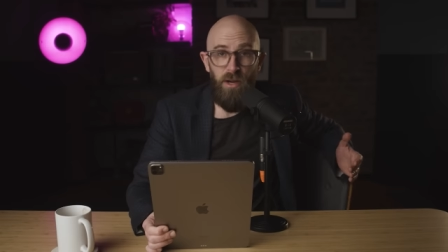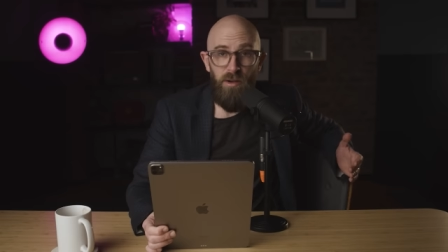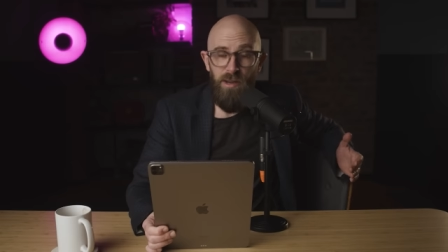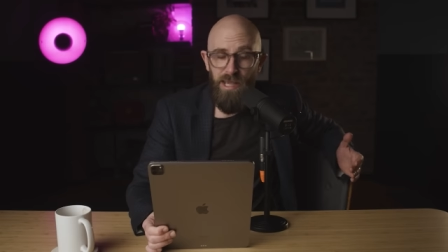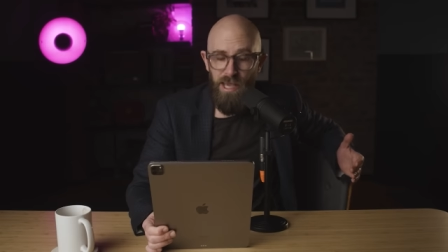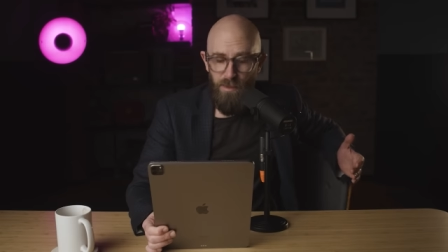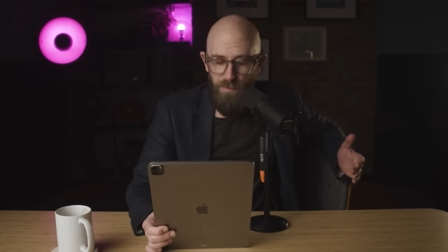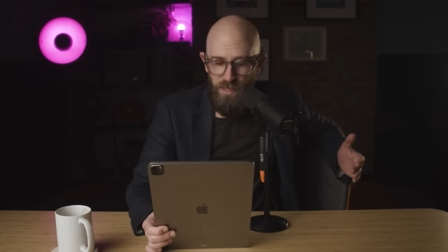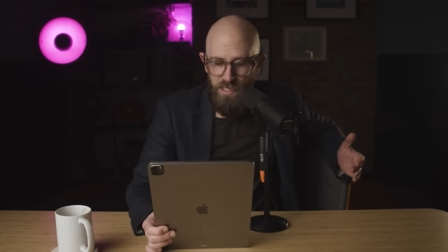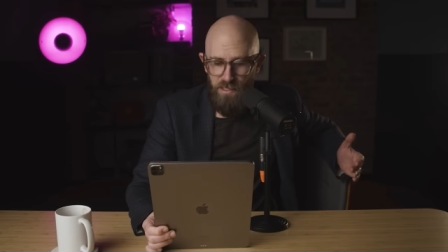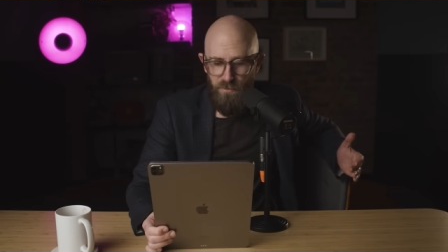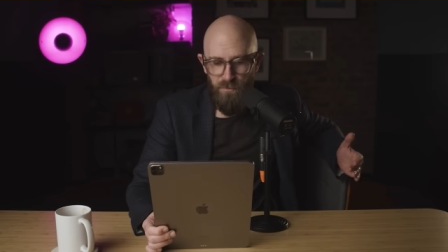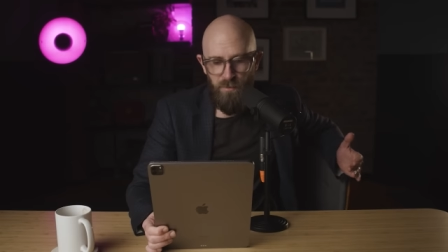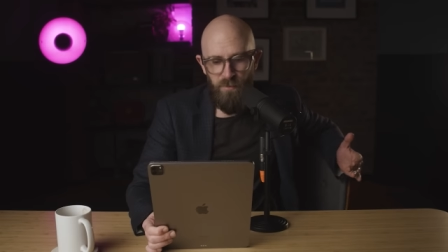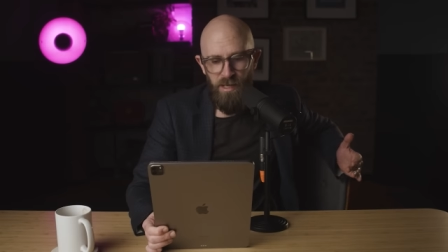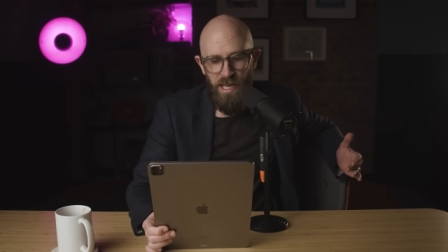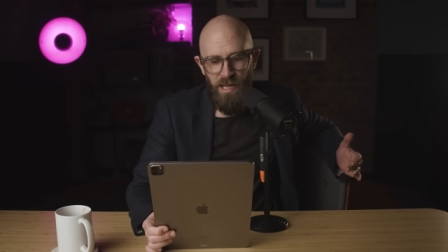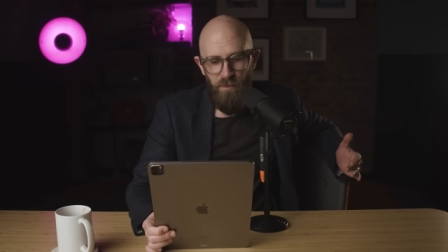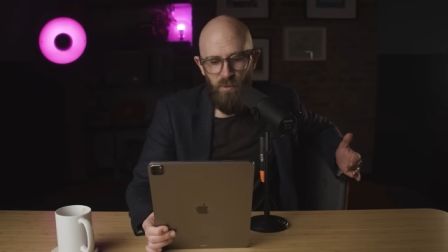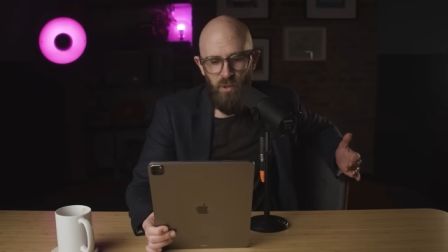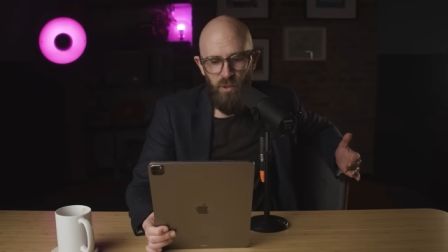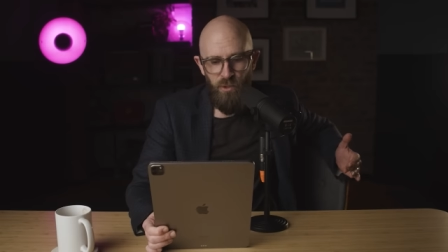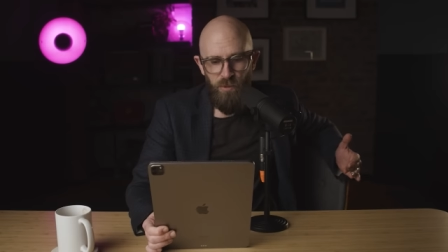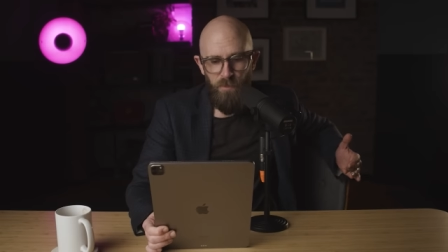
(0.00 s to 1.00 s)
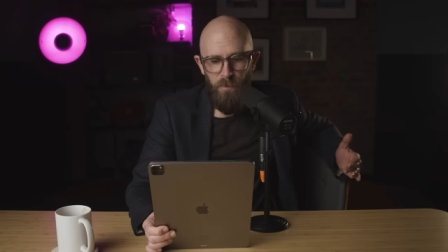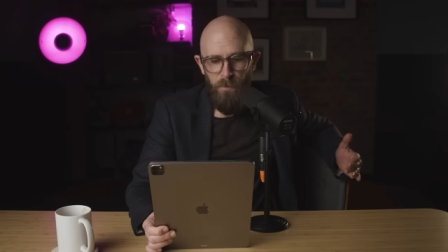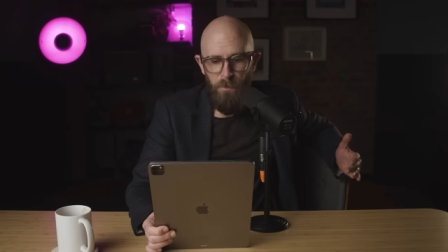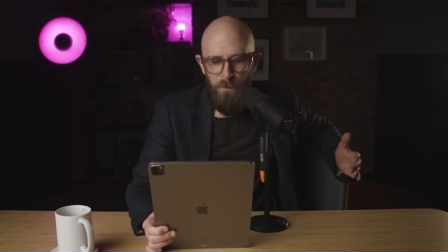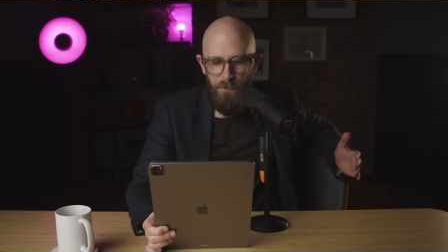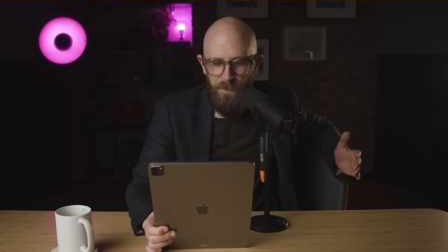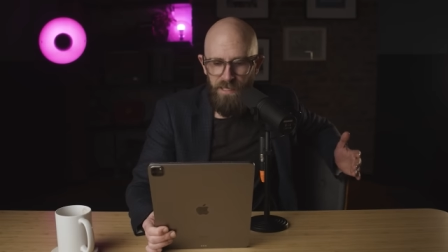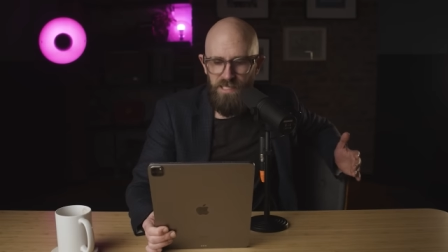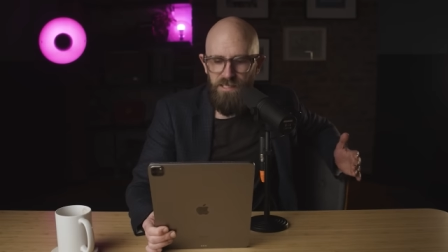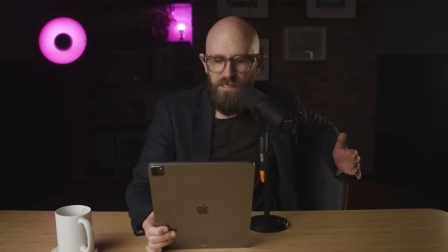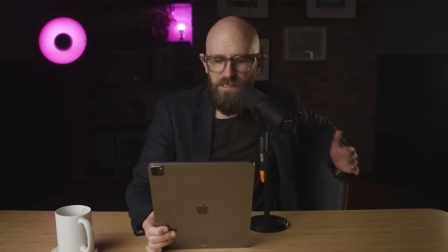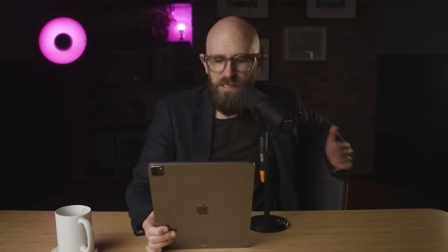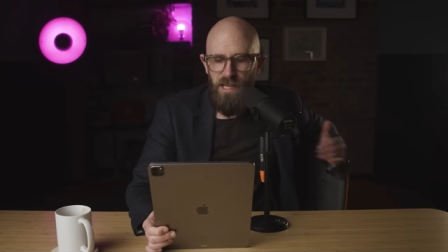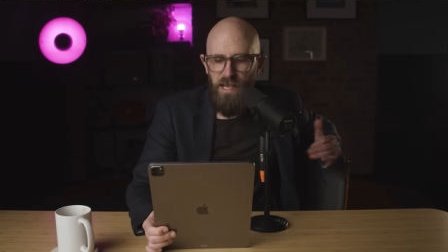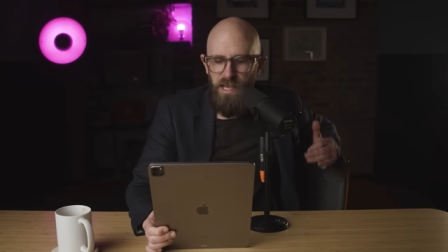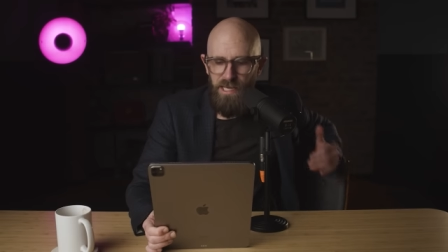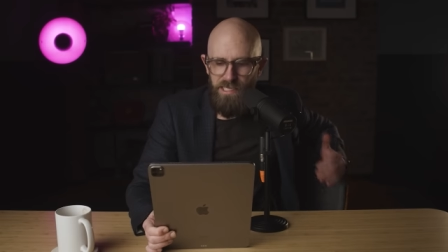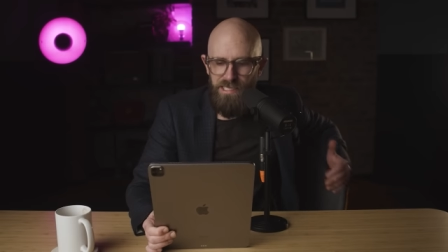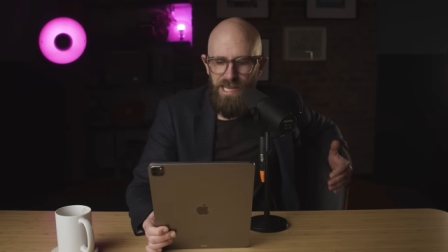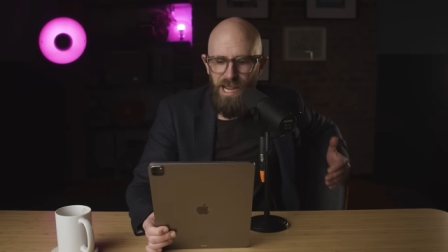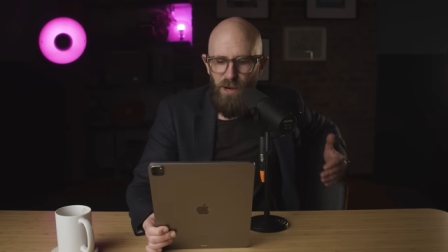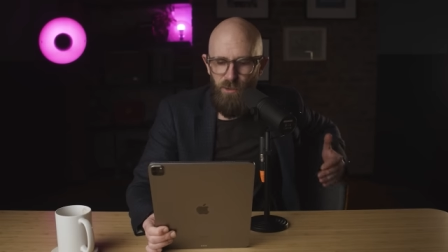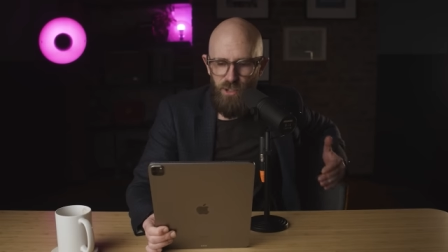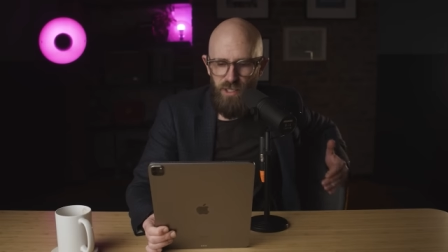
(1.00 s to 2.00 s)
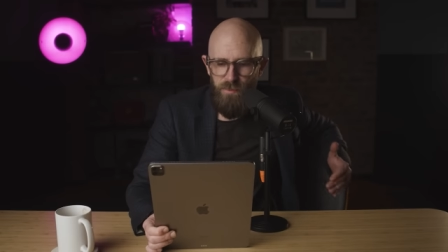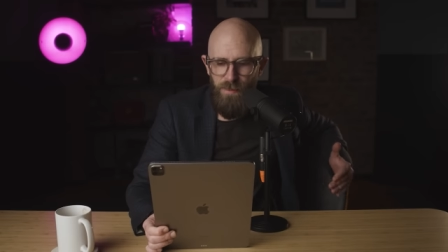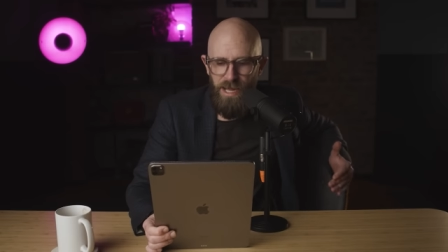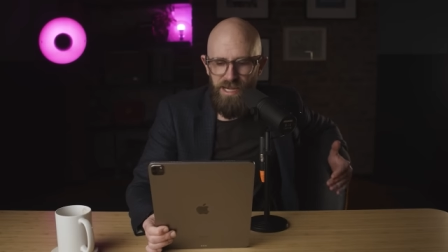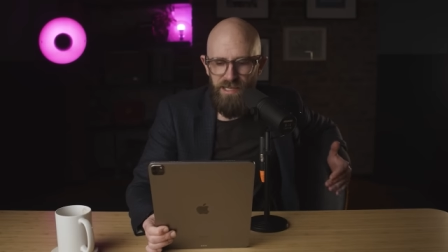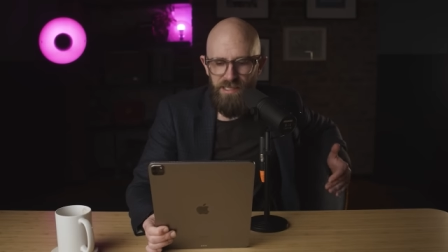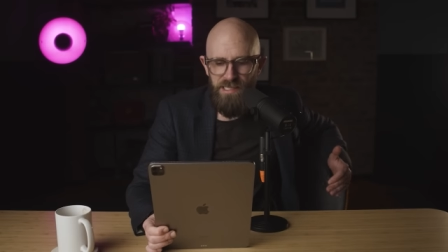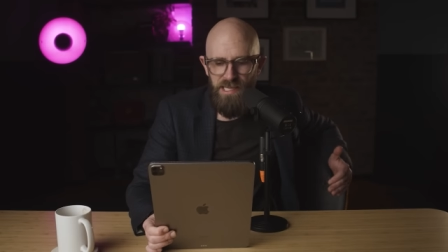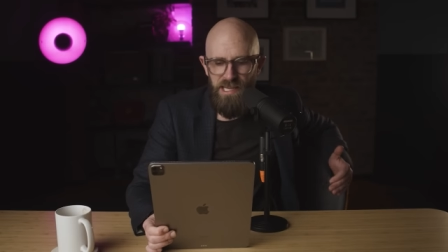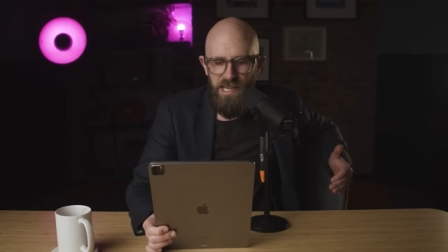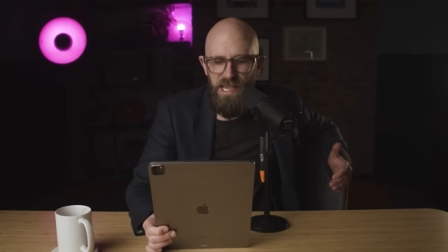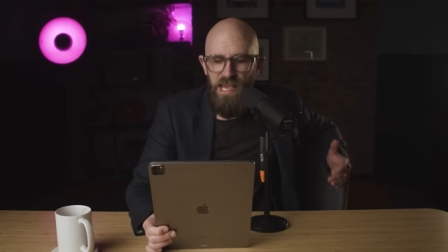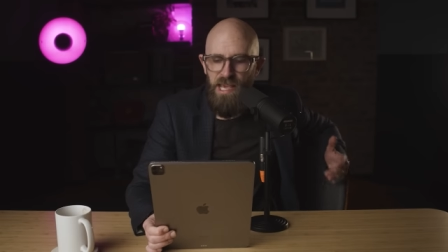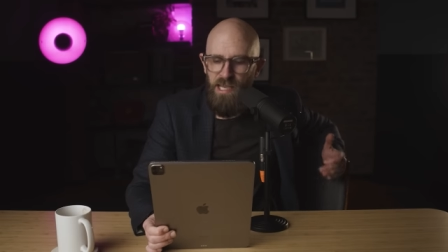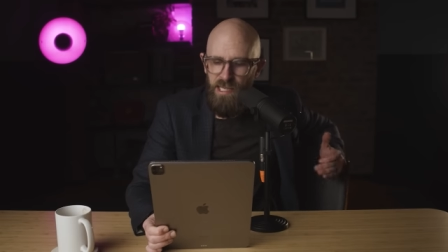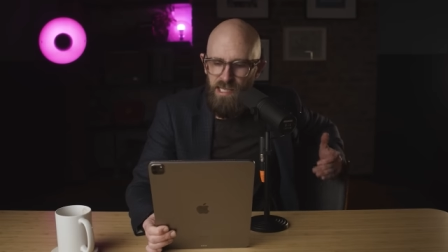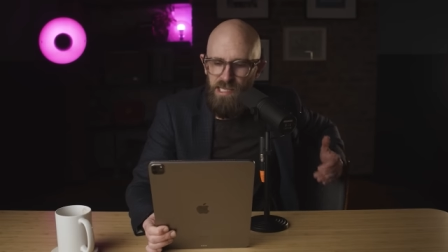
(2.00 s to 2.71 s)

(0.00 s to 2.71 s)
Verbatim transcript: only get better from now on. This is how humanity